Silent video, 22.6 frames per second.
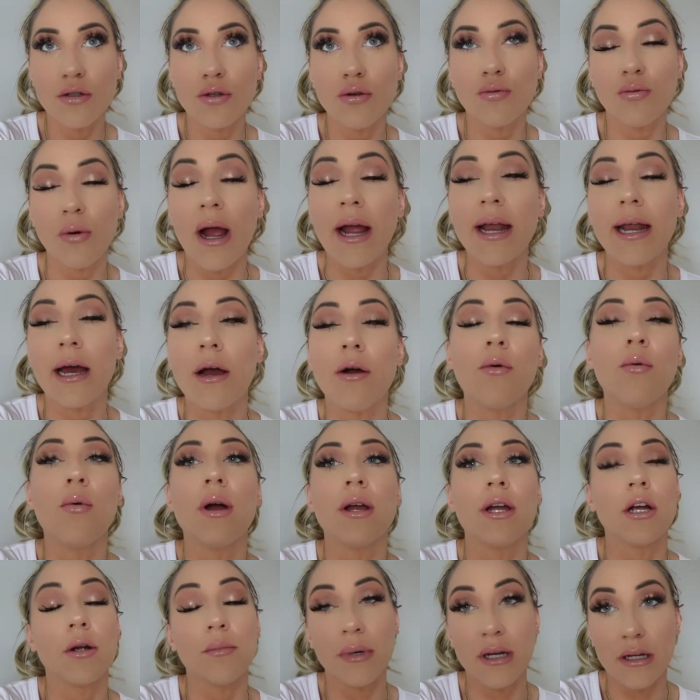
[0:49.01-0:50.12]
to write out
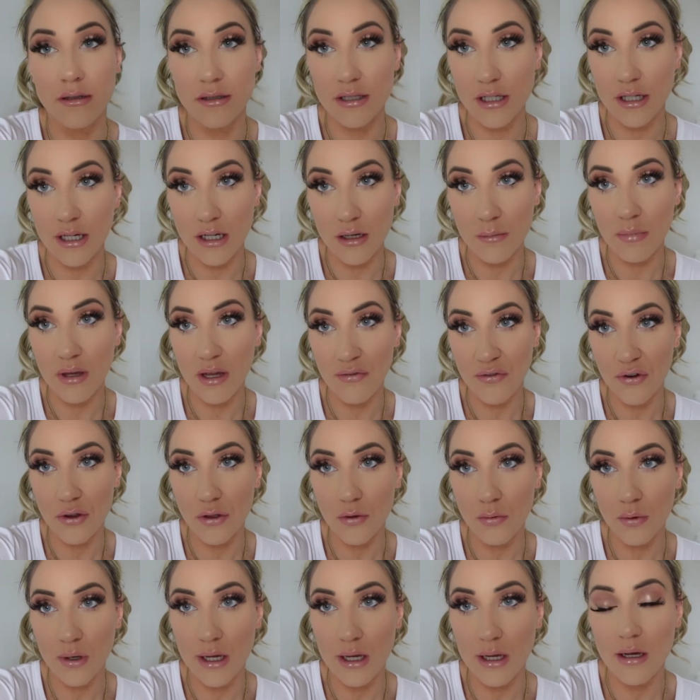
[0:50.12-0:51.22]
what your meals are going to be for
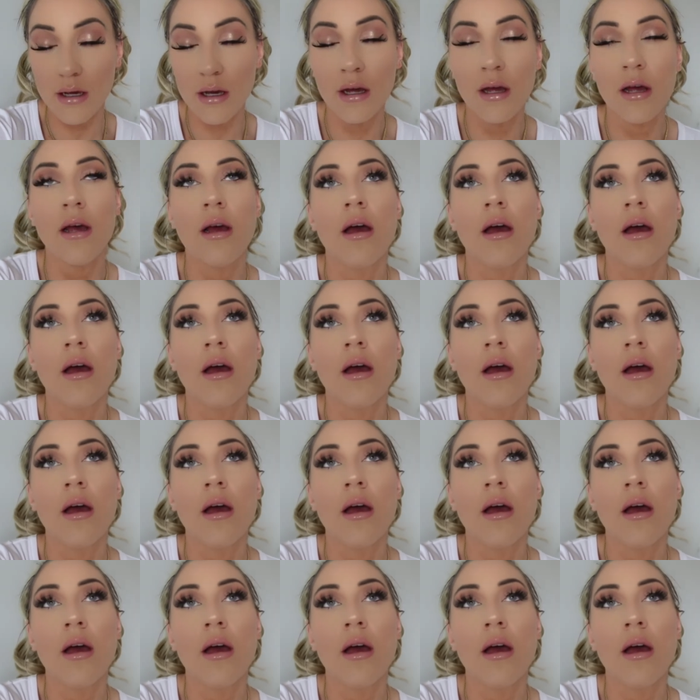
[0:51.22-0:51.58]
the week.